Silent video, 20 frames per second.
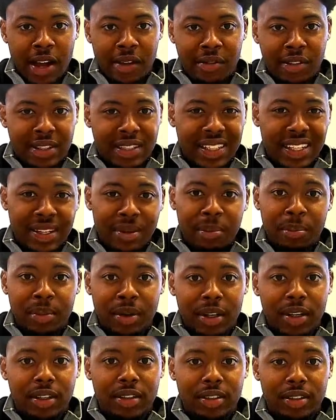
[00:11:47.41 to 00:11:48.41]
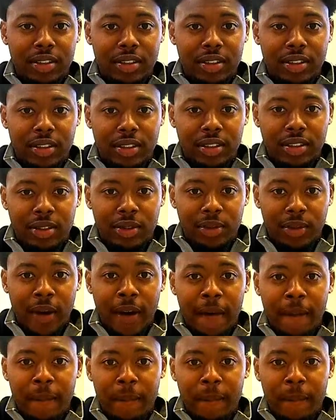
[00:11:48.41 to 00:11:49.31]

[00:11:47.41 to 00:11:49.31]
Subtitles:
or $10, right?